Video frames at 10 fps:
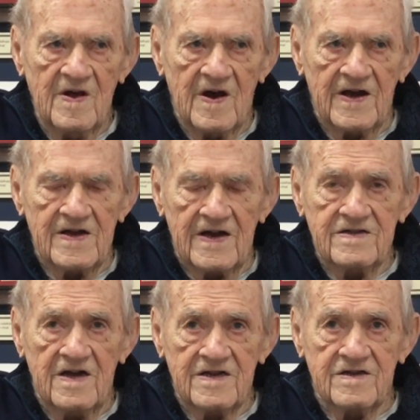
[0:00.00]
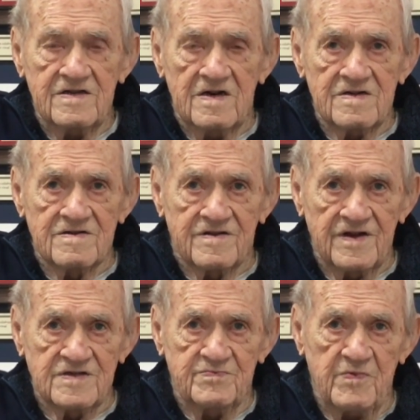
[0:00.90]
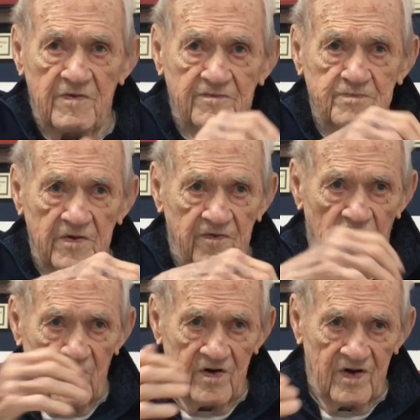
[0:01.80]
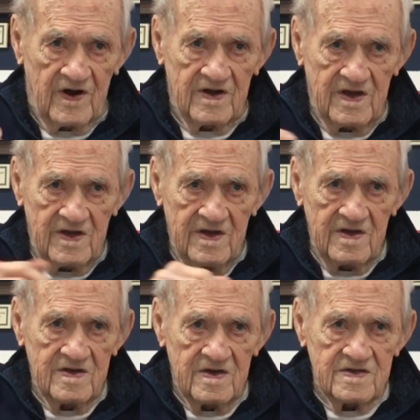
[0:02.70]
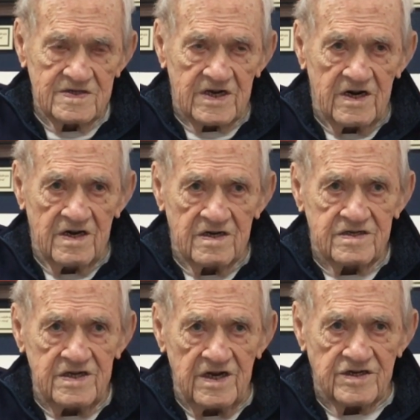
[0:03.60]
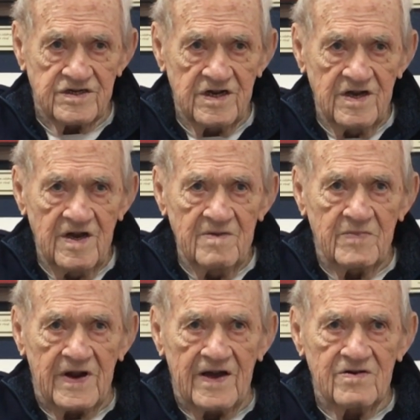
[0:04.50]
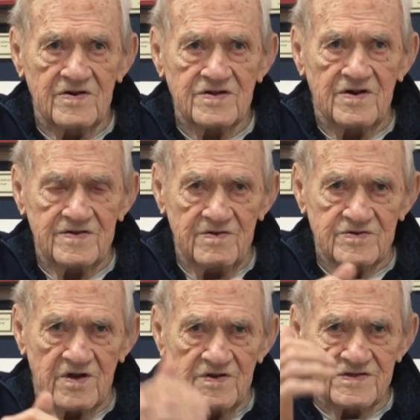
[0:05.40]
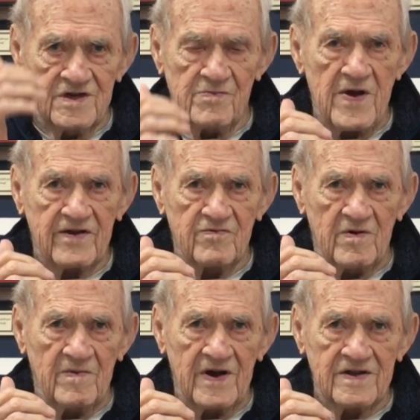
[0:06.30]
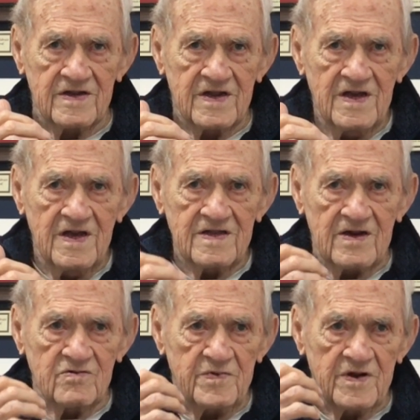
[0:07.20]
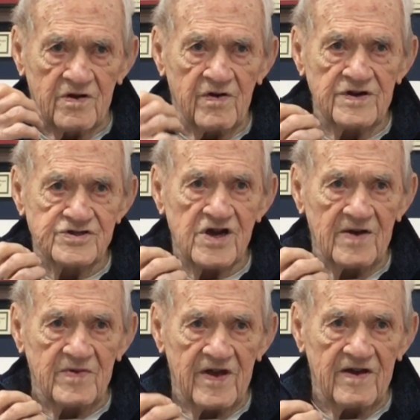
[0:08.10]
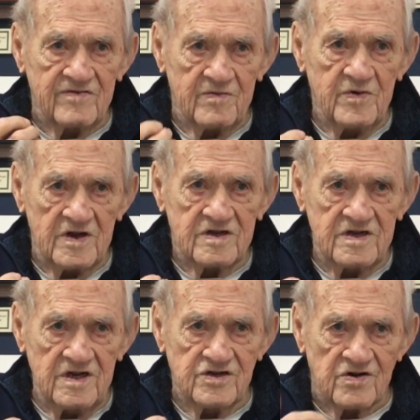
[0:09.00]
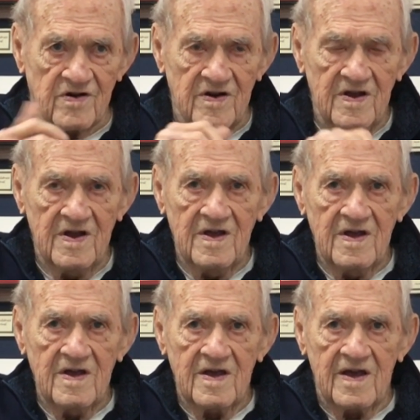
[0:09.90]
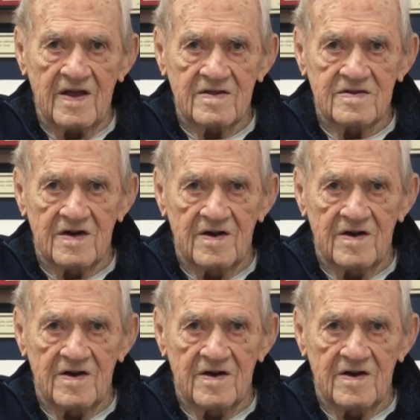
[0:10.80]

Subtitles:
I did other things before starting to teach, but it was always in the back of my mind that that would be a great job to have, to be a teacher. And